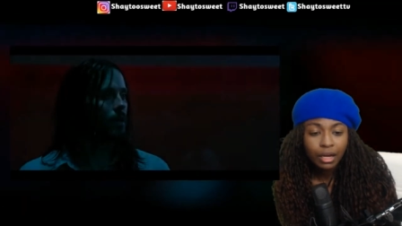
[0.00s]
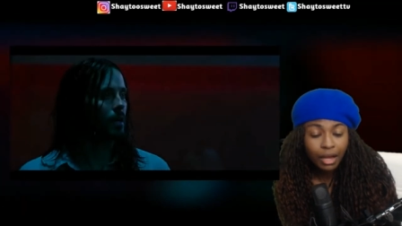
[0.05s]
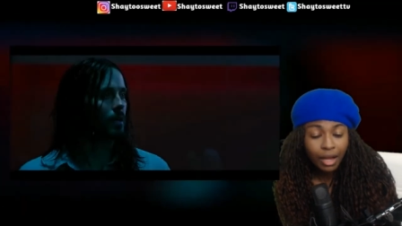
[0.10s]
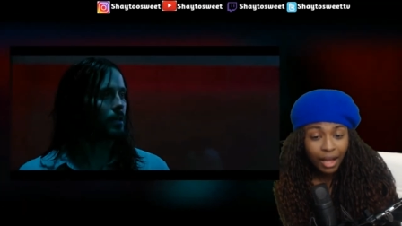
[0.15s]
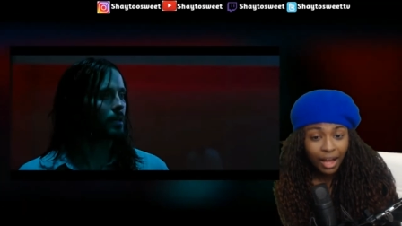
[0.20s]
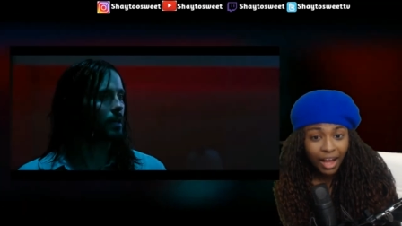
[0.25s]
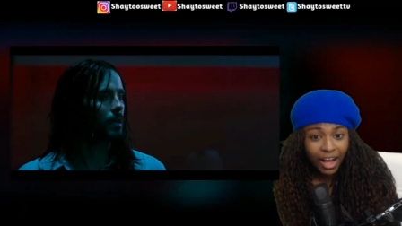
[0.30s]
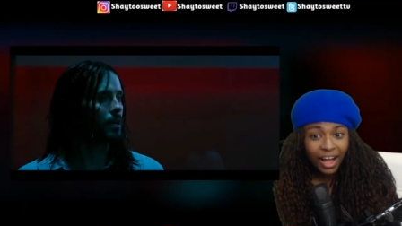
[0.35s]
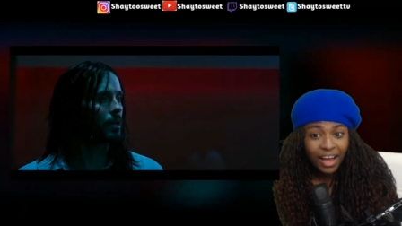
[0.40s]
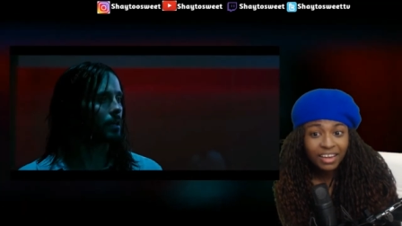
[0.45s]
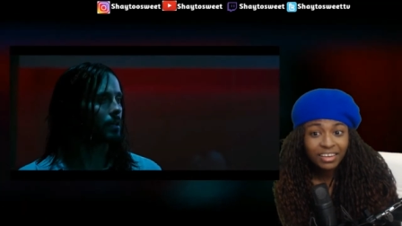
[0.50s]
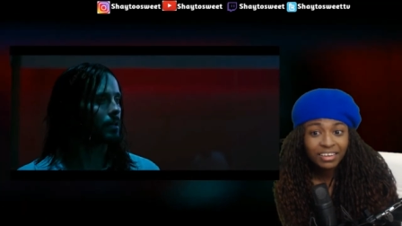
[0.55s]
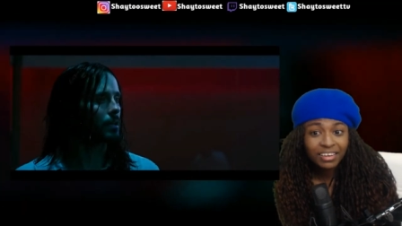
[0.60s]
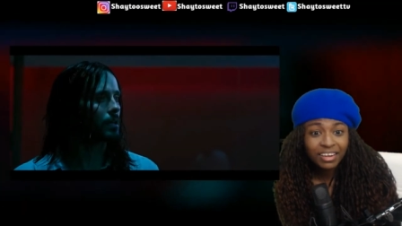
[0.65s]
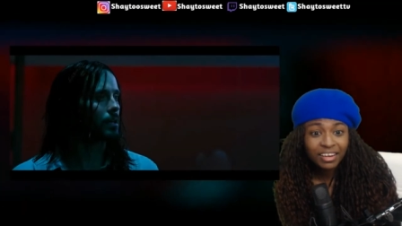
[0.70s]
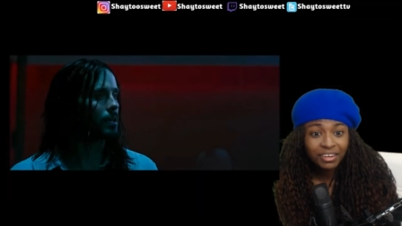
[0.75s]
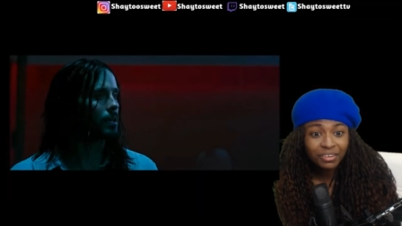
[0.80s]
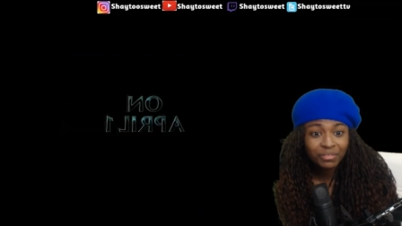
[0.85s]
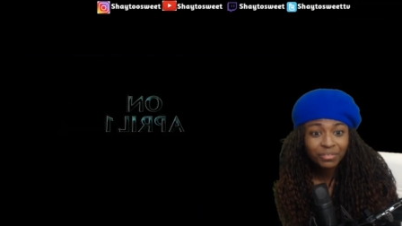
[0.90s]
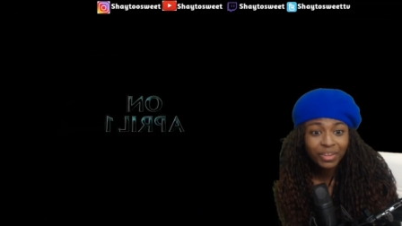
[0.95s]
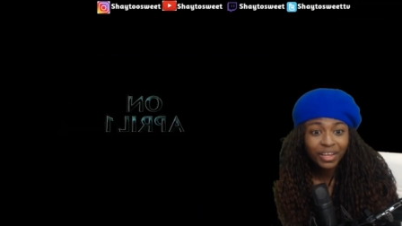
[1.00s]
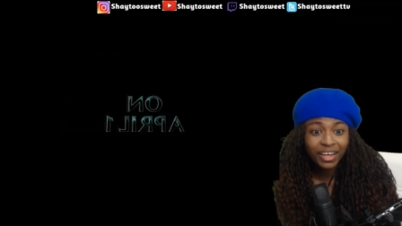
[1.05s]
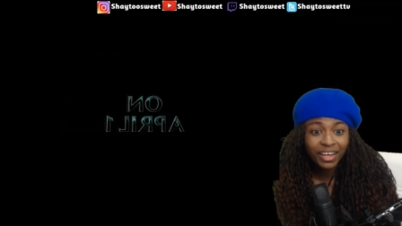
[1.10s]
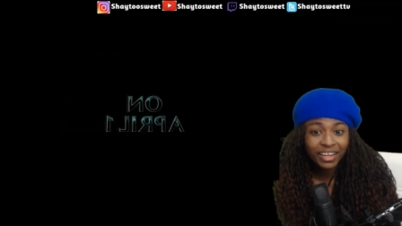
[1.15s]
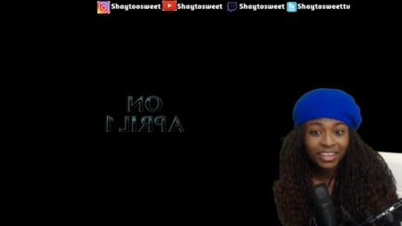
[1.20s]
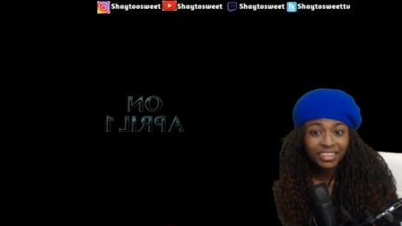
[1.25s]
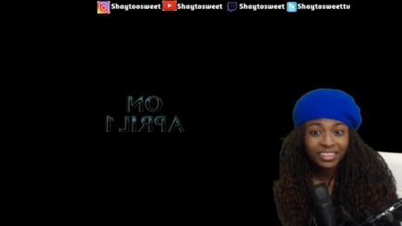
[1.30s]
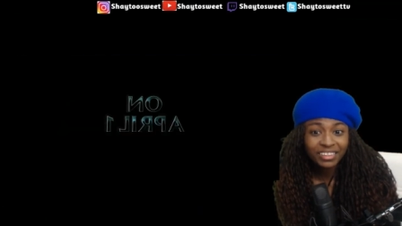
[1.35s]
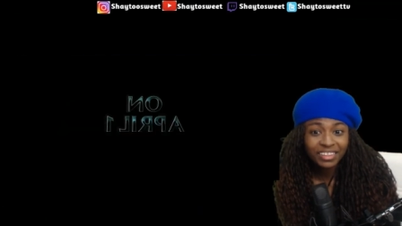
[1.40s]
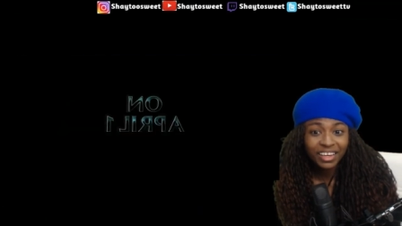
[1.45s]
can't? I love
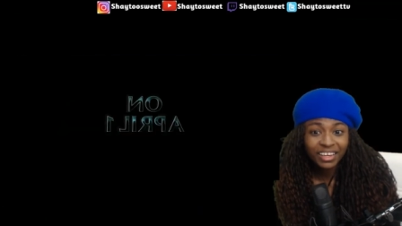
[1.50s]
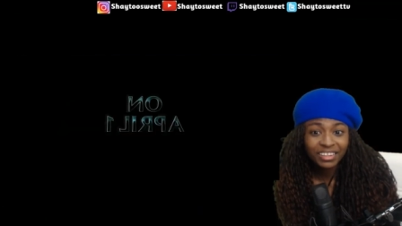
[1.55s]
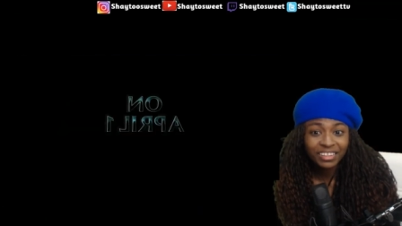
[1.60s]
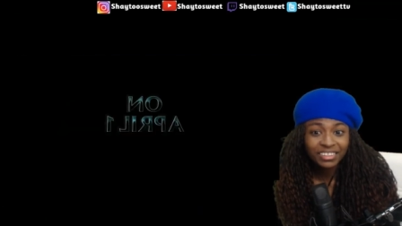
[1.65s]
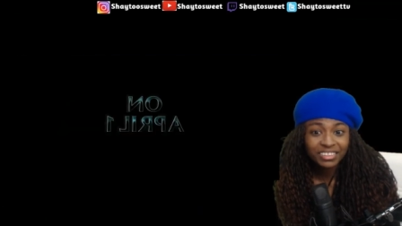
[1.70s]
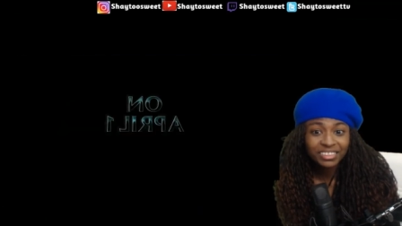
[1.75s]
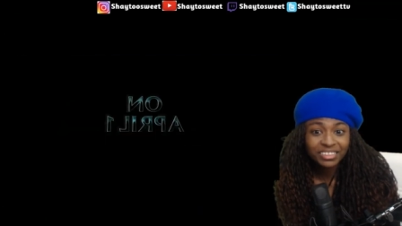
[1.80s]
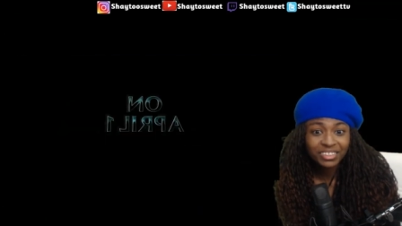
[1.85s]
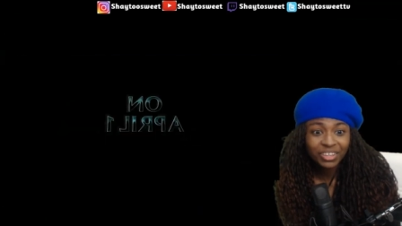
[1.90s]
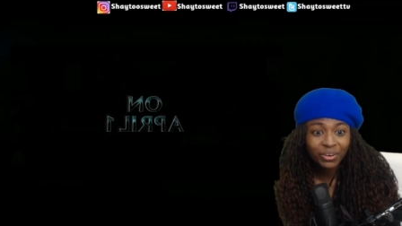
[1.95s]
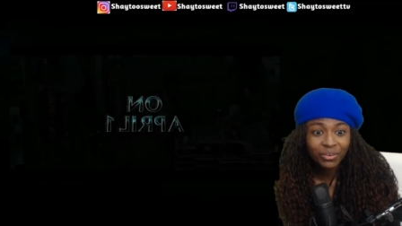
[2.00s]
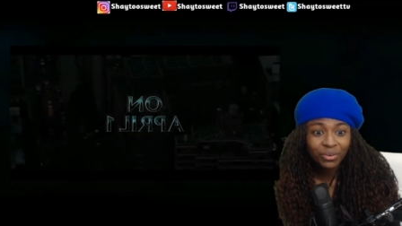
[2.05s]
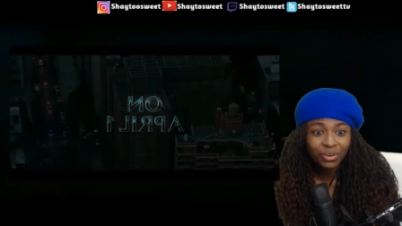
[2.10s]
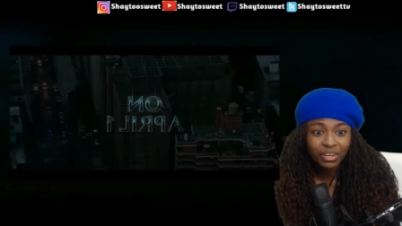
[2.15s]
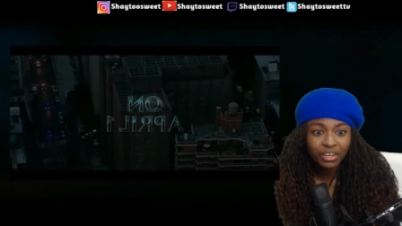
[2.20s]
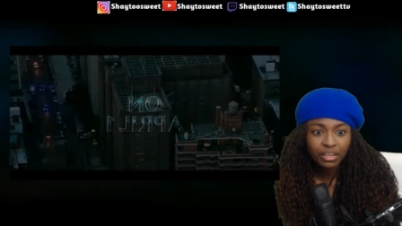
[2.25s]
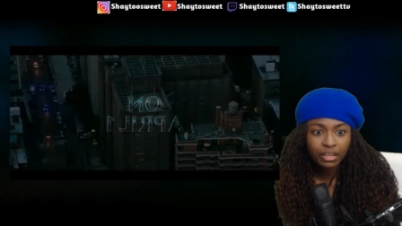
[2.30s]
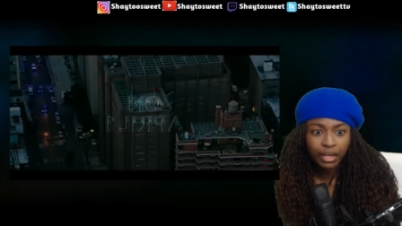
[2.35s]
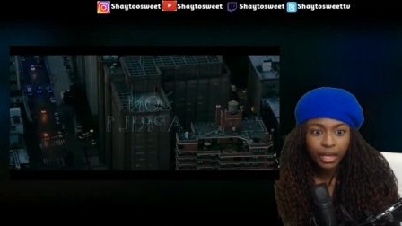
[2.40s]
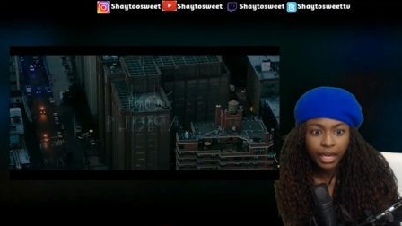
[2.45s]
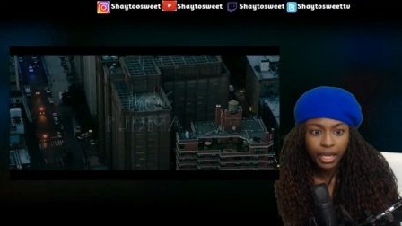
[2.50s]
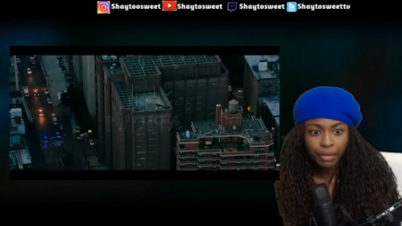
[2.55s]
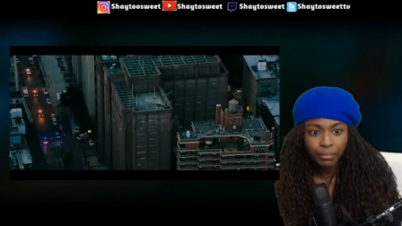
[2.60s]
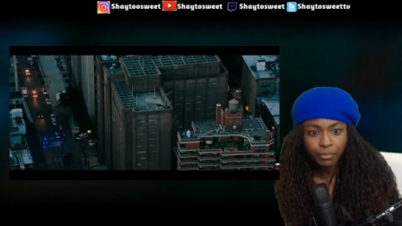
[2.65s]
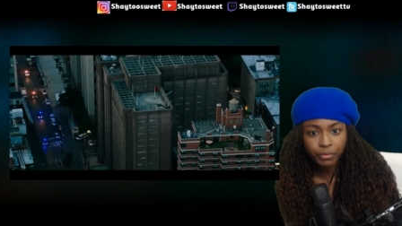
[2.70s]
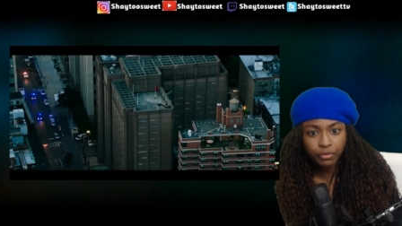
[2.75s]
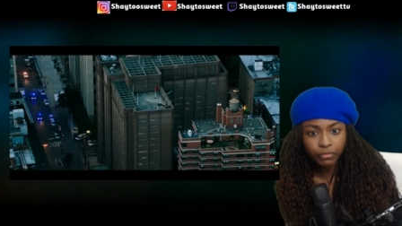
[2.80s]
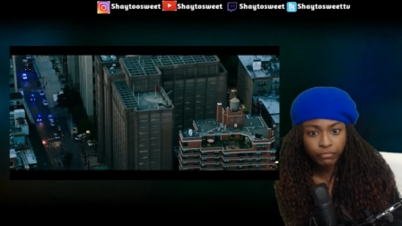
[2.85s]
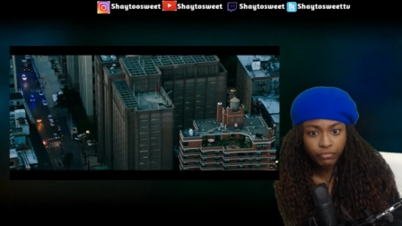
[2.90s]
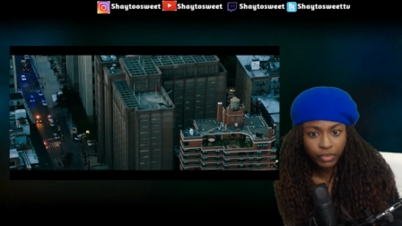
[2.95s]
that. That looks so good.
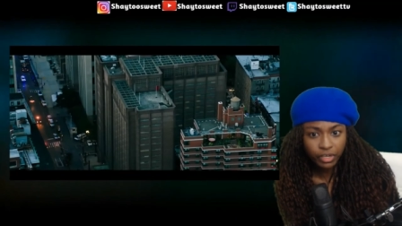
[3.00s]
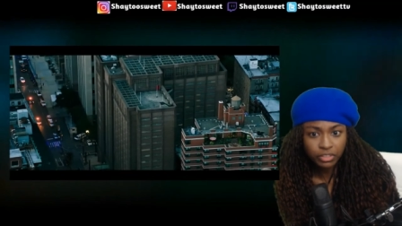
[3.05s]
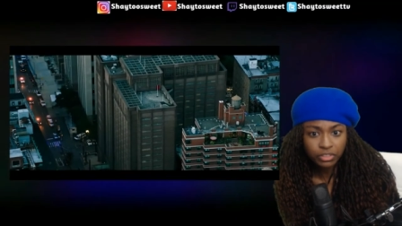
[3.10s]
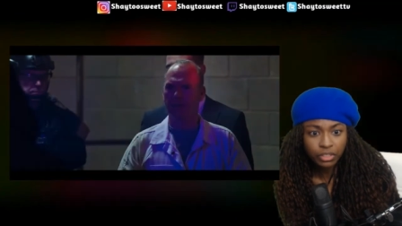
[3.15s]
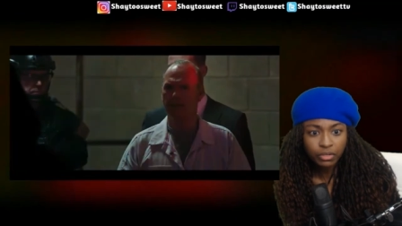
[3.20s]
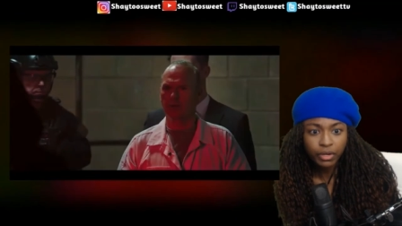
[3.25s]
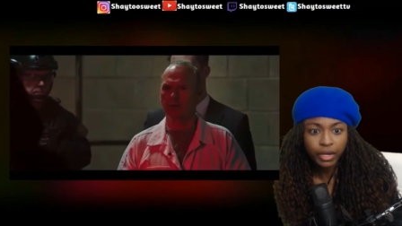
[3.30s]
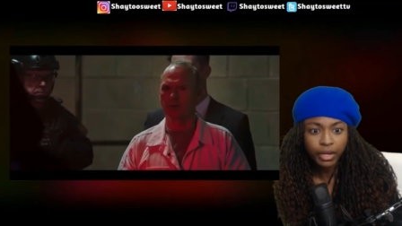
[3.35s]
April 1st, okay.